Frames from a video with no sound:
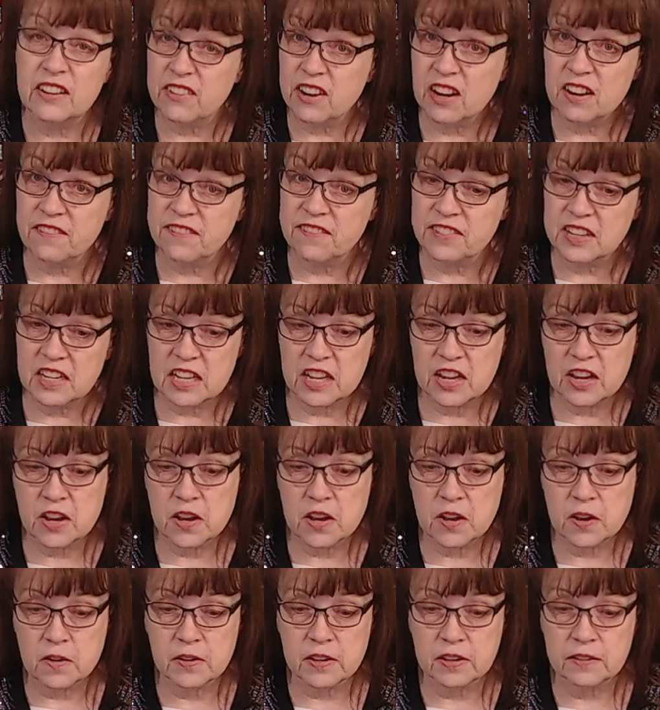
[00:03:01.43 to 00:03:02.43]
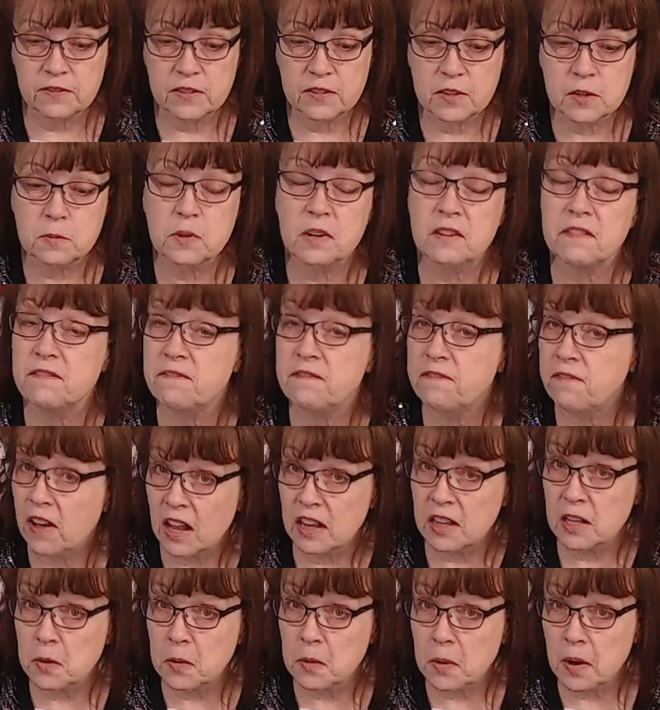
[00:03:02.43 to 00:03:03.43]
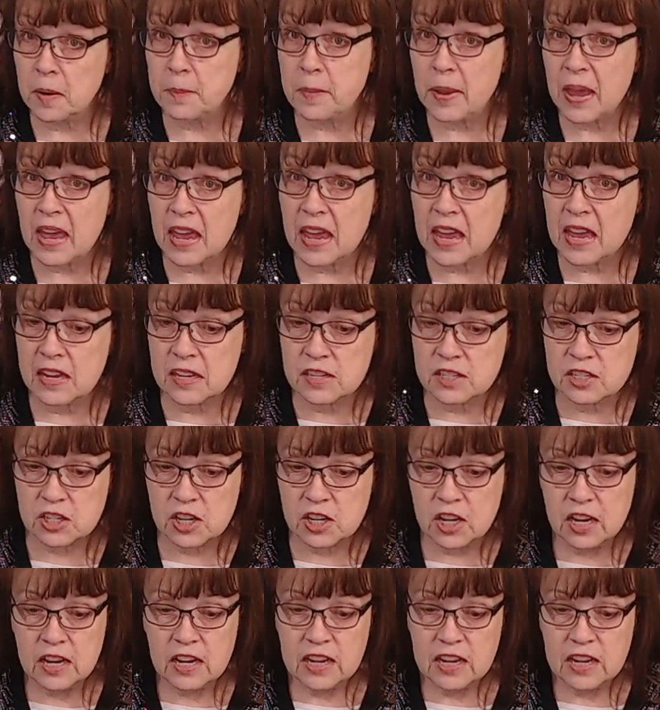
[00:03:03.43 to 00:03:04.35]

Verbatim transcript: our video, if you will follow our page,